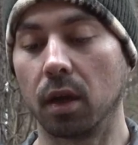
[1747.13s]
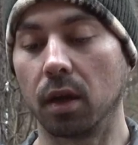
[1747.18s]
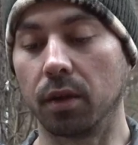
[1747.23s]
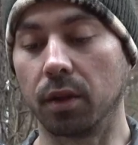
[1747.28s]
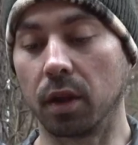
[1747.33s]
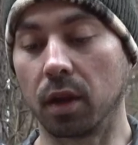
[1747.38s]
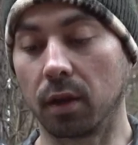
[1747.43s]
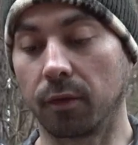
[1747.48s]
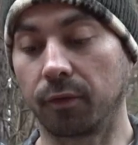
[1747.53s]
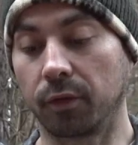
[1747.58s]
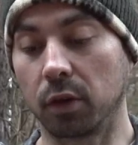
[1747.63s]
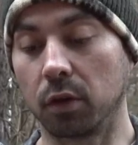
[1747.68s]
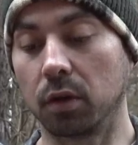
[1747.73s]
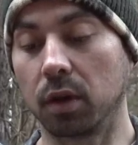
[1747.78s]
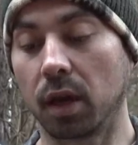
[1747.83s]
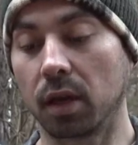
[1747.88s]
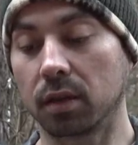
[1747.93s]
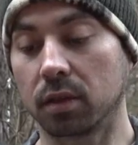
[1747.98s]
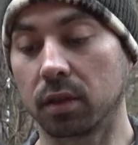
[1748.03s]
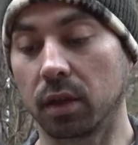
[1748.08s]
Then a few
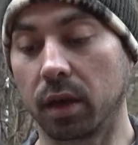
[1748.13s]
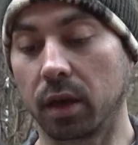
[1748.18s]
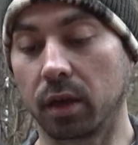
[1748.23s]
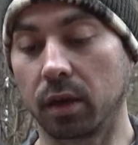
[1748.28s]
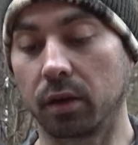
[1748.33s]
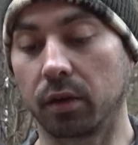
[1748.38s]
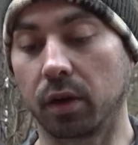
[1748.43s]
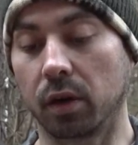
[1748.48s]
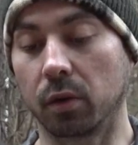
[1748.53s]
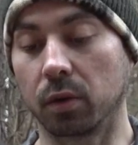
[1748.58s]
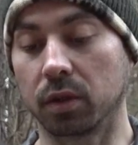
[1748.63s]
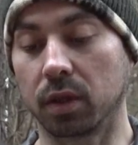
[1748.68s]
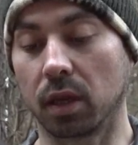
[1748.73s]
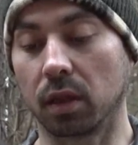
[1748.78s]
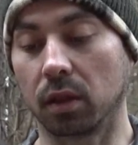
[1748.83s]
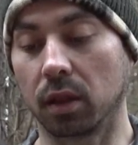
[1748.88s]
days later, there was a